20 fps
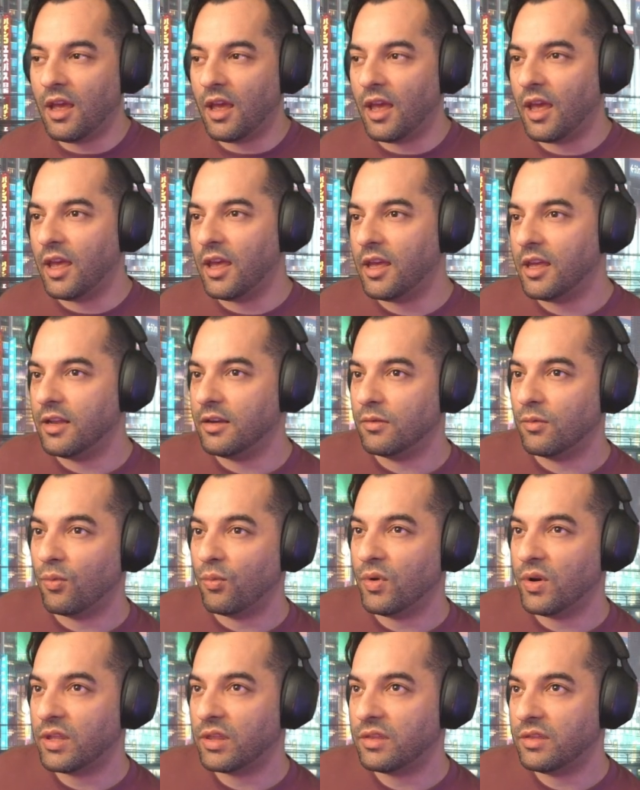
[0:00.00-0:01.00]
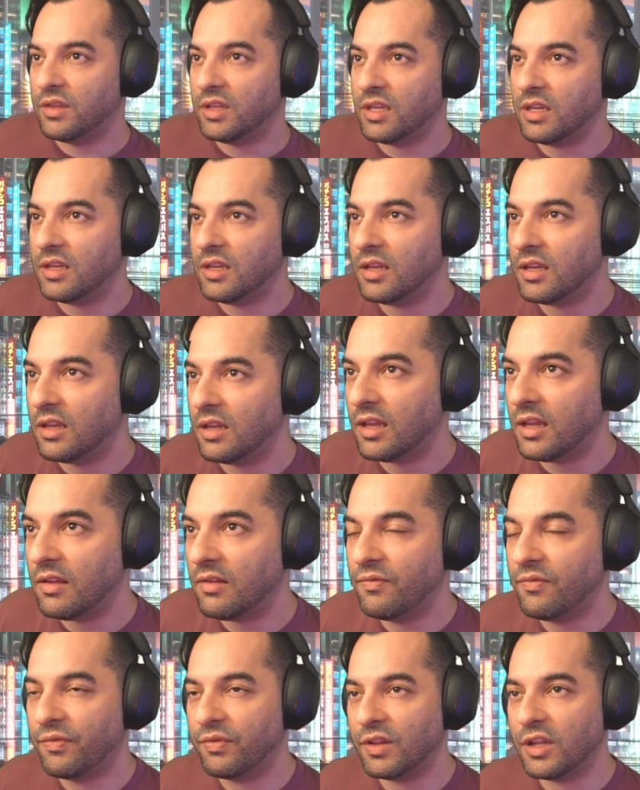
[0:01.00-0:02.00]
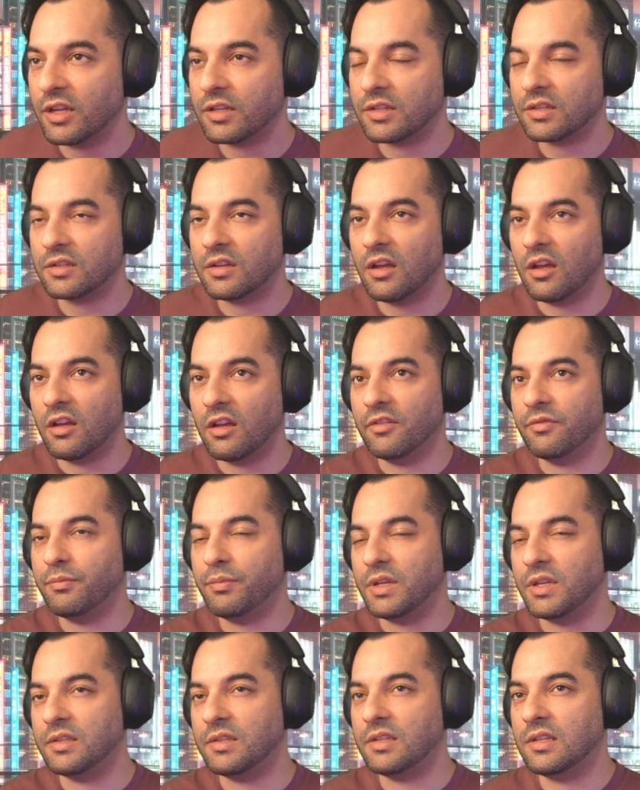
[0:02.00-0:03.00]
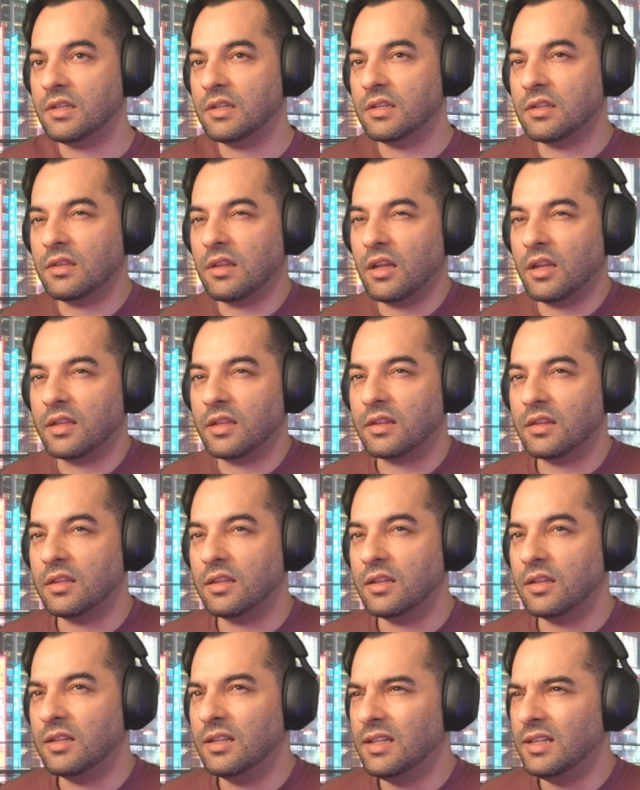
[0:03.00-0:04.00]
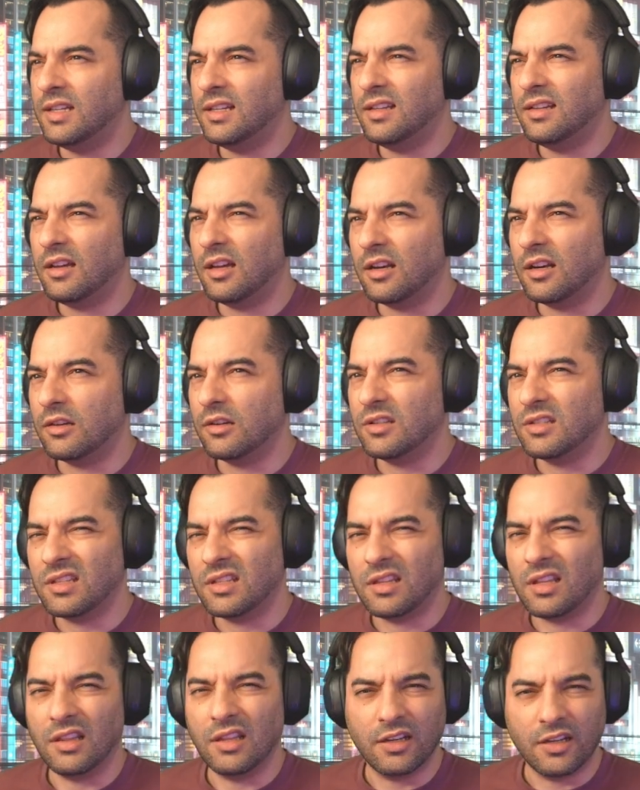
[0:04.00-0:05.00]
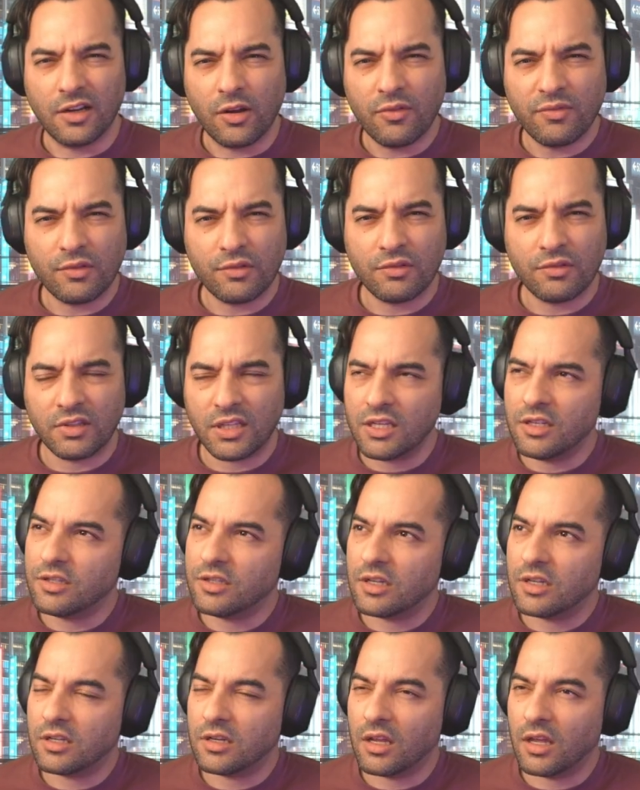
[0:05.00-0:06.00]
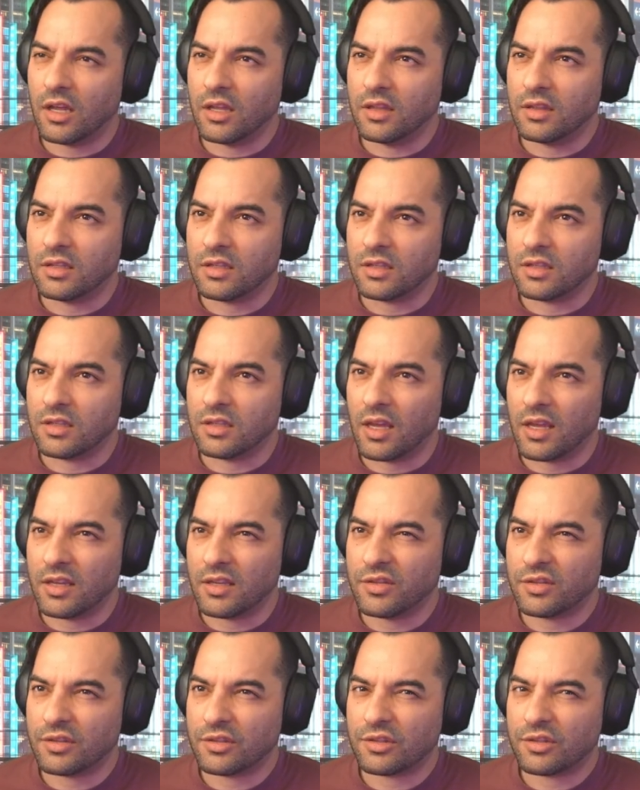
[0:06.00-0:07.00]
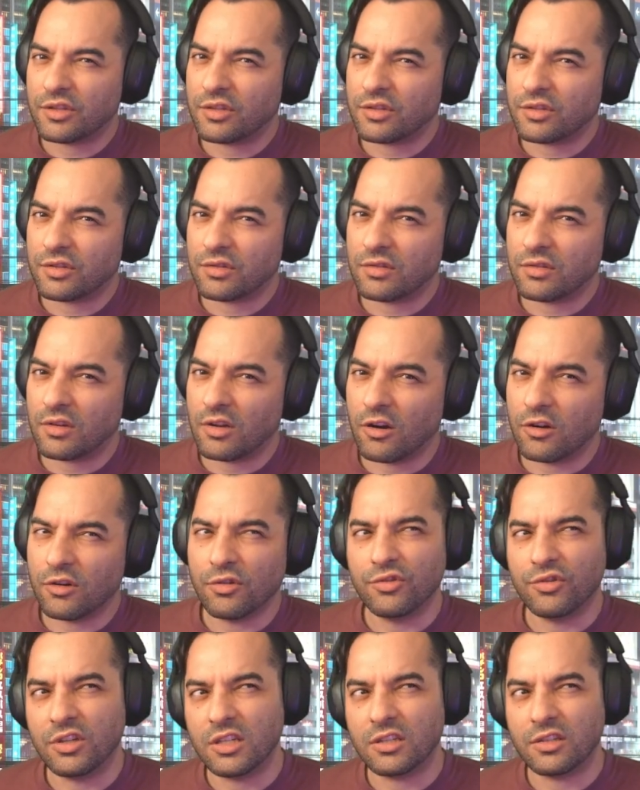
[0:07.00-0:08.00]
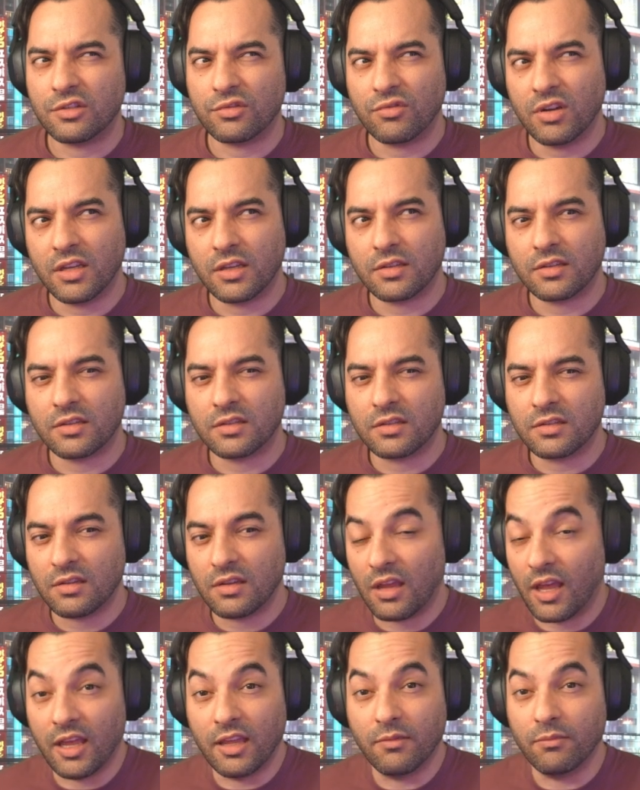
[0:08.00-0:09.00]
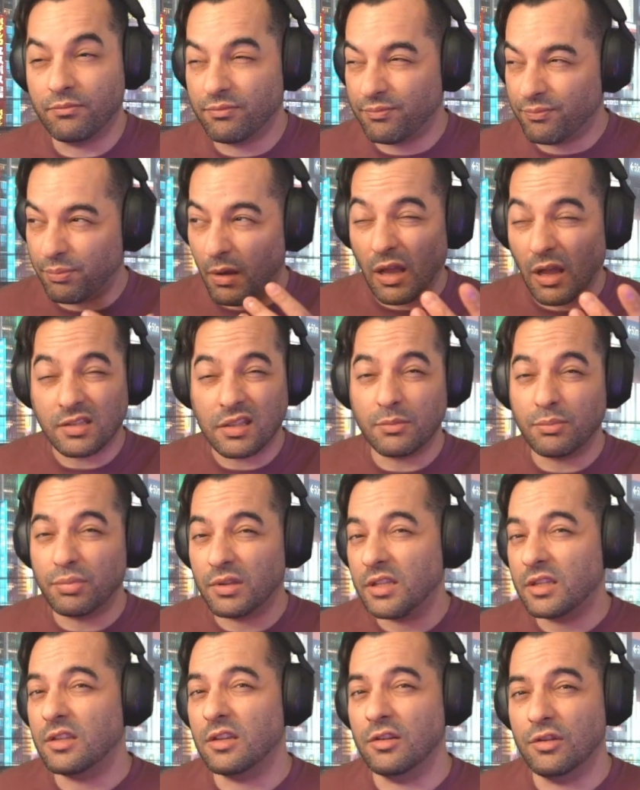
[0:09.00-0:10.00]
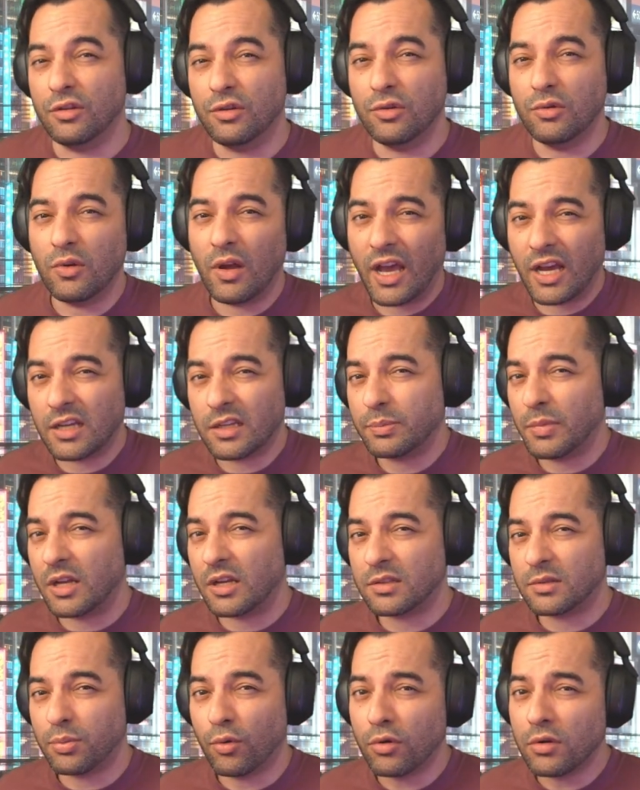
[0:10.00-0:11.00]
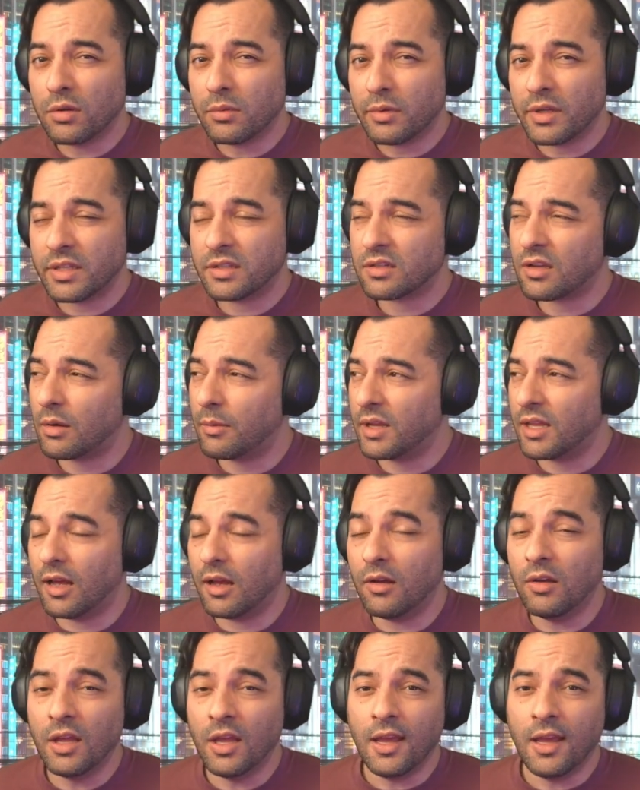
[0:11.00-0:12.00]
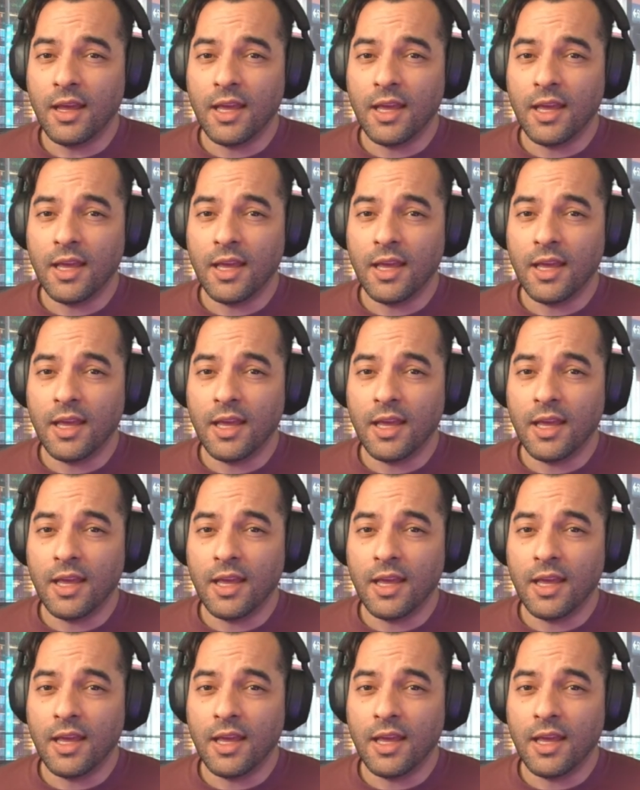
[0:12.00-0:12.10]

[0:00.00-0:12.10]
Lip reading: and with the influx of PCs like I don't know, is it the Lenovo Legion and the Asus ROG Strix and possibly the new Xbox Portable that's coming out.